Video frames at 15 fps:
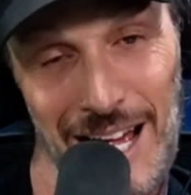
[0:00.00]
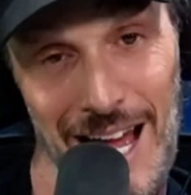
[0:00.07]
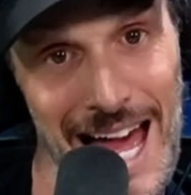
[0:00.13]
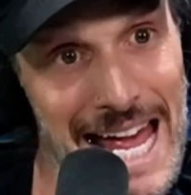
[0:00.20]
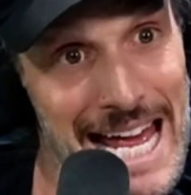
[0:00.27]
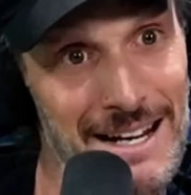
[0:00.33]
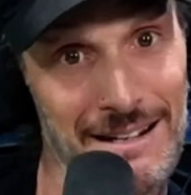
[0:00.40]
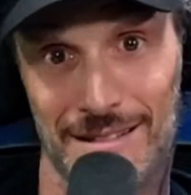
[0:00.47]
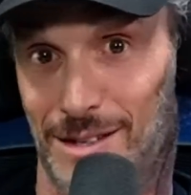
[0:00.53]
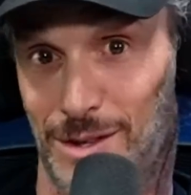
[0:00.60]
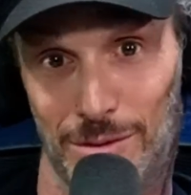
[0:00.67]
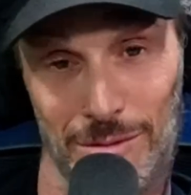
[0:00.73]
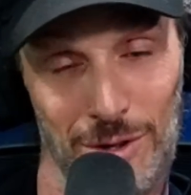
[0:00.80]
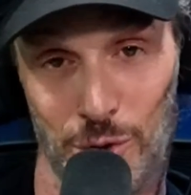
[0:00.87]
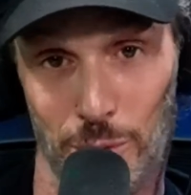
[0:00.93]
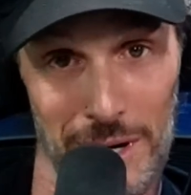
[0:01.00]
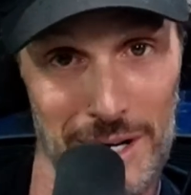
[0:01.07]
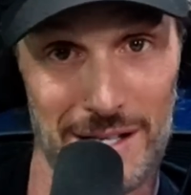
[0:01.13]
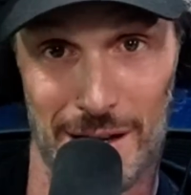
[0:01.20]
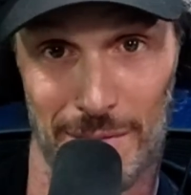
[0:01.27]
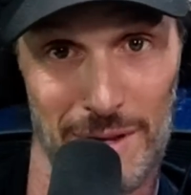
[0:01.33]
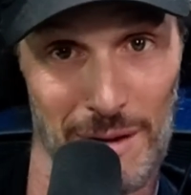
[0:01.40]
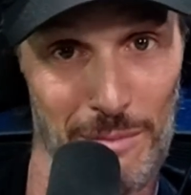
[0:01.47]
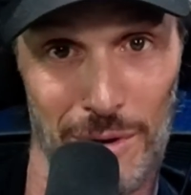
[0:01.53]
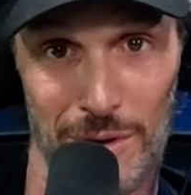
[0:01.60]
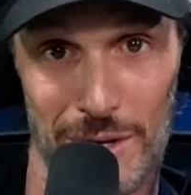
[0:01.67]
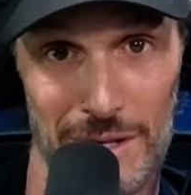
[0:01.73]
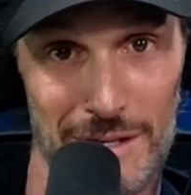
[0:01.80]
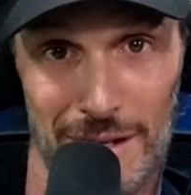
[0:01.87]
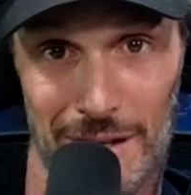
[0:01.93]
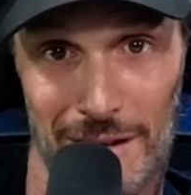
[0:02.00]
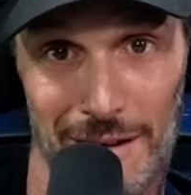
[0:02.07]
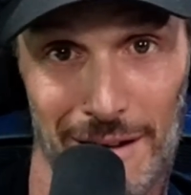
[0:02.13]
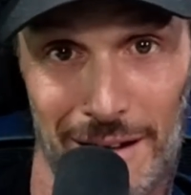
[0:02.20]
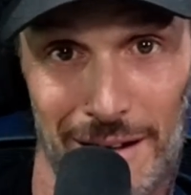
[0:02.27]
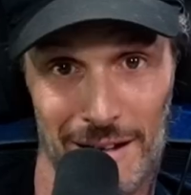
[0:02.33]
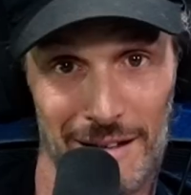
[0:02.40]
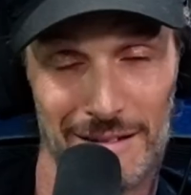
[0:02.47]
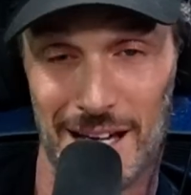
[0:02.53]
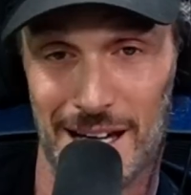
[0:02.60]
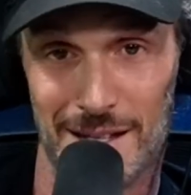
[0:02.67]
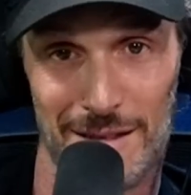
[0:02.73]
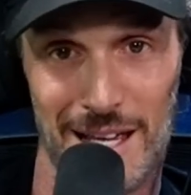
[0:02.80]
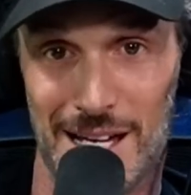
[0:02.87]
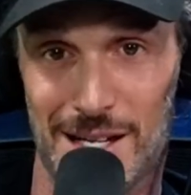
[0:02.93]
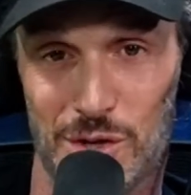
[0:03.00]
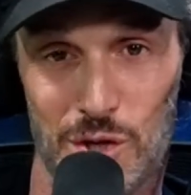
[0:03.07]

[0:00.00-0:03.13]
and 20-something boys. They're